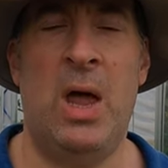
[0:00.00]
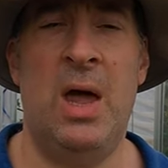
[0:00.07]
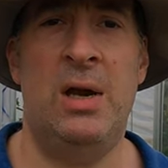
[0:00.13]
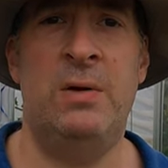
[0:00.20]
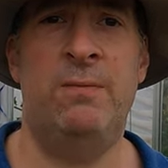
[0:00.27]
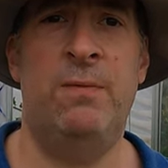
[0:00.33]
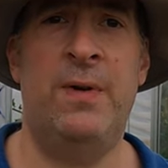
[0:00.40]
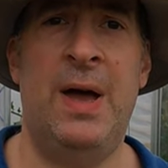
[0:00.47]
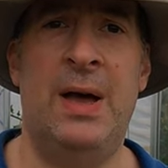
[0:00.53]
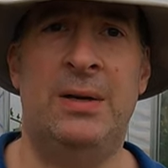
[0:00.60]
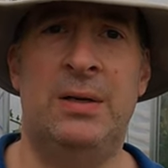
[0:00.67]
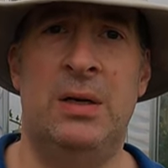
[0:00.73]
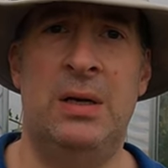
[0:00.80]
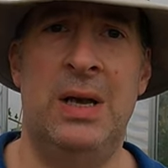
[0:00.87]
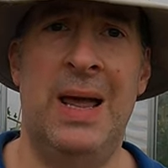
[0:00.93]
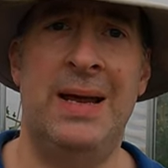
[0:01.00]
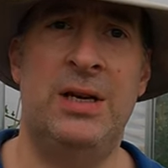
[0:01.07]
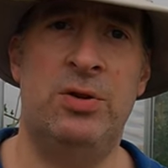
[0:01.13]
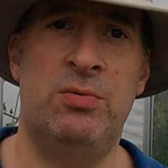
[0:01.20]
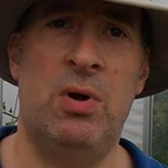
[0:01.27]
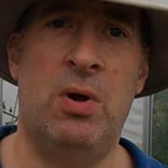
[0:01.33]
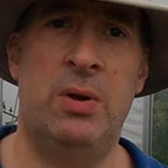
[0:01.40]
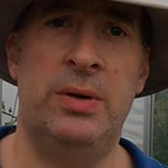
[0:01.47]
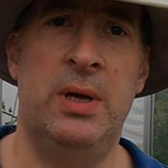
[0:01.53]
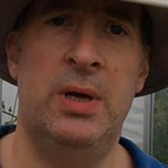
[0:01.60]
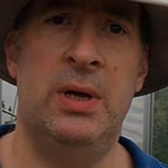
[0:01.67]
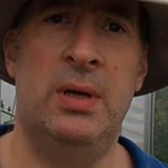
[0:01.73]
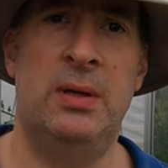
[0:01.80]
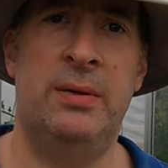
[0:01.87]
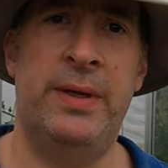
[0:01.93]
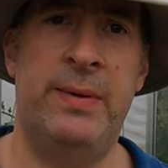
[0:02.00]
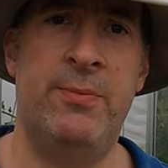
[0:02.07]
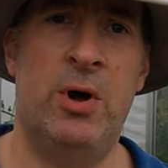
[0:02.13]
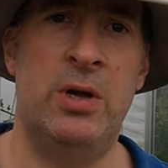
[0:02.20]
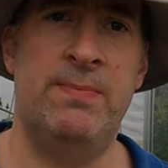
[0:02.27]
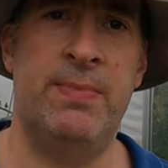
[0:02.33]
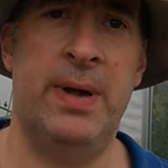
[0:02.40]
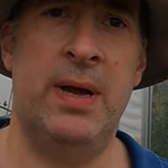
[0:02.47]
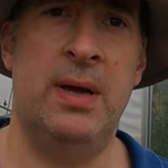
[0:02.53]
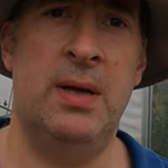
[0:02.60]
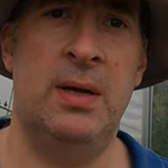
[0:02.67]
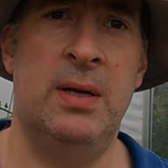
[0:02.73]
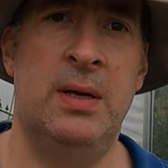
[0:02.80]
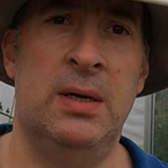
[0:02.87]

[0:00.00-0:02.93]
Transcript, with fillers: And in fact, later on, they might be